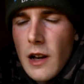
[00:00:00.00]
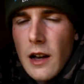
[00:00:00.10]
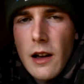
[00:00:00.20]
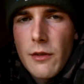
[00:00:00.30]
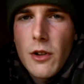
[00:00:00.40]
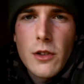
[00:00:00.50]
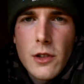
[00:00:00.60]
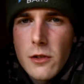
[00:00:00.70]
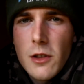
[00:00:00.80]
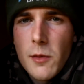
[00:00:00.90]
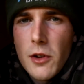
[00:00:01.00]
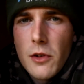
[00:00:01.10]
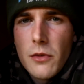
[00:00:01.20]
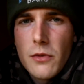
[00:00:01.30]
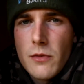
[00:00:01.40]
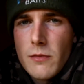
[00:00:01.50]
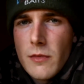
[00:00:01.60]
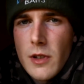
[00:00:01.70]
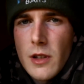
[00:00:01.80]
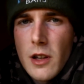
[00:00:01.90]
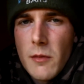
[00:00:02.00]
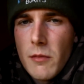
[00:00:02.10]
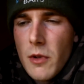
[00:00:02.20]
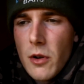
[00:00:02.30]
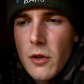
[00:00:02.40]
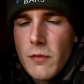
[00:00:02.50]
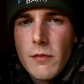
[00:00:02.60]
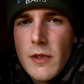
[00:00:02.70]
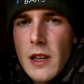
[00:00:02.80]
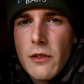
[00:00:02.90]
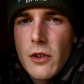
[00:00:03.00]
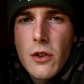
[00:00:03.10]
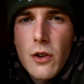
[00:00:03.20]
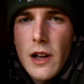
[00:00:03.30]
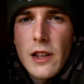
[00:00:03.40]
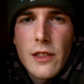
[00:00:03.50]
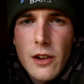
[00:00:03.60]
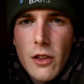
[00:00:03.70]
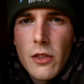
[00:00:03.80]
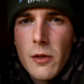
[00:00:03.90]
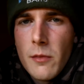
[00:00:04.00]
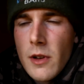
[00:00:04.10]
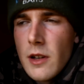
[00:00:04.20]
I've not used them enough or even caught anything on them